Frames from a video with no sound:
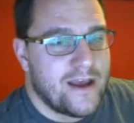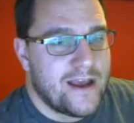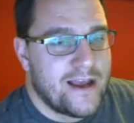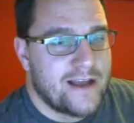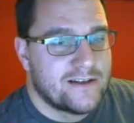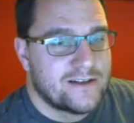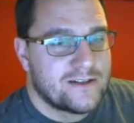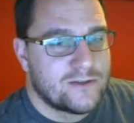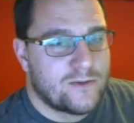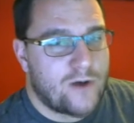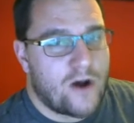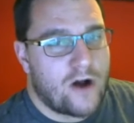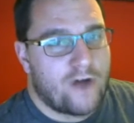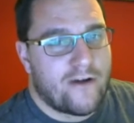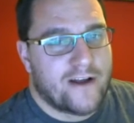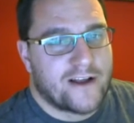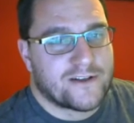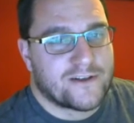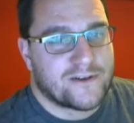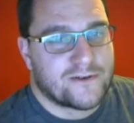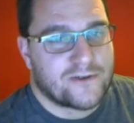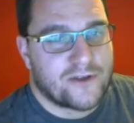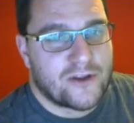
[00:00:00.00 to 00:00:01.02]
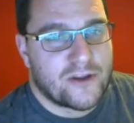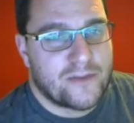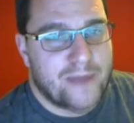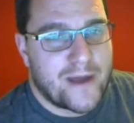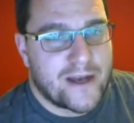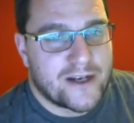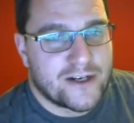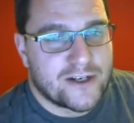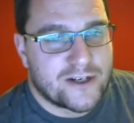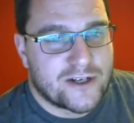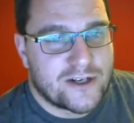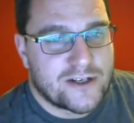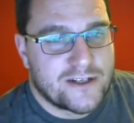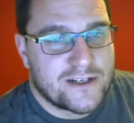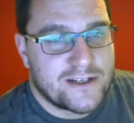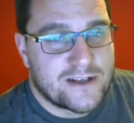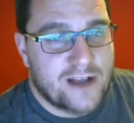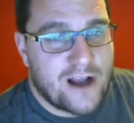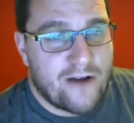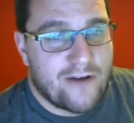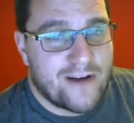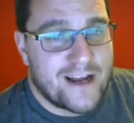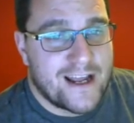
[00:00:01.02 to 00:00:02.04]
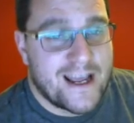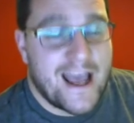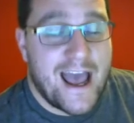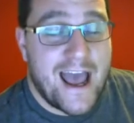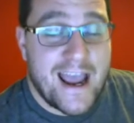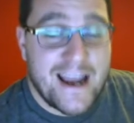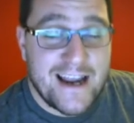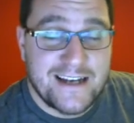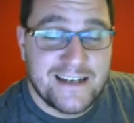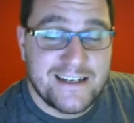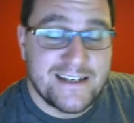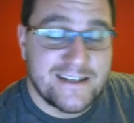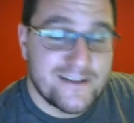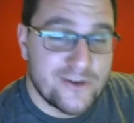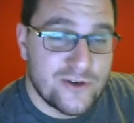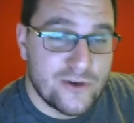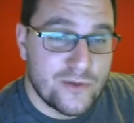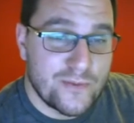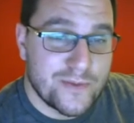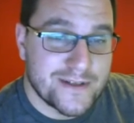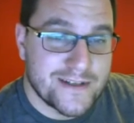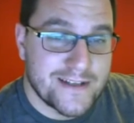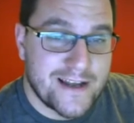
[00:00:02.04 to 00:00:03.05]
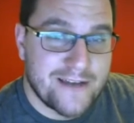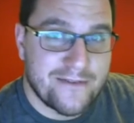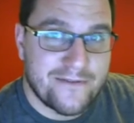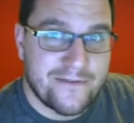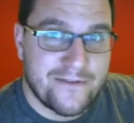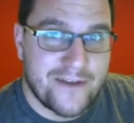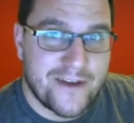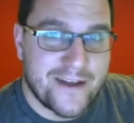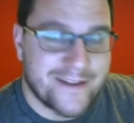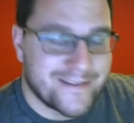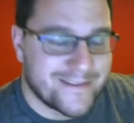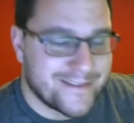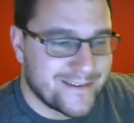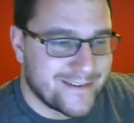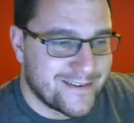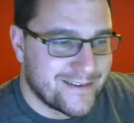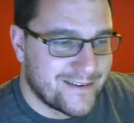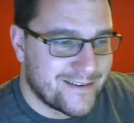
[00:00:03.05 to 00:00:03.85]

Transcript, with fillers: is Suarez, who's on the bench because he's currently 82% fit.